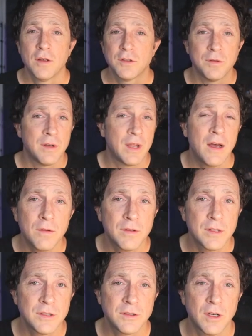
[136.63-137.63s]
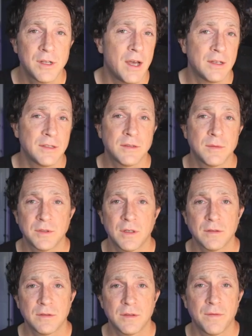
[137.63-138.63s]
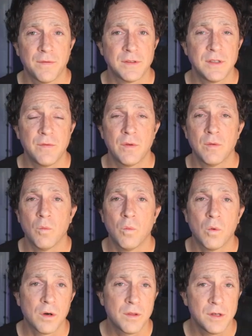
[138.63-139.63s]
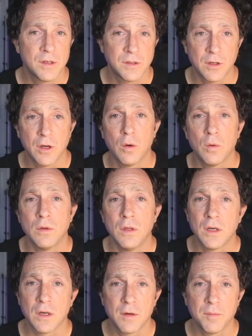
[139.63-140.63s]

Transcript: So now they start to ask themselves if it's even worth it to go look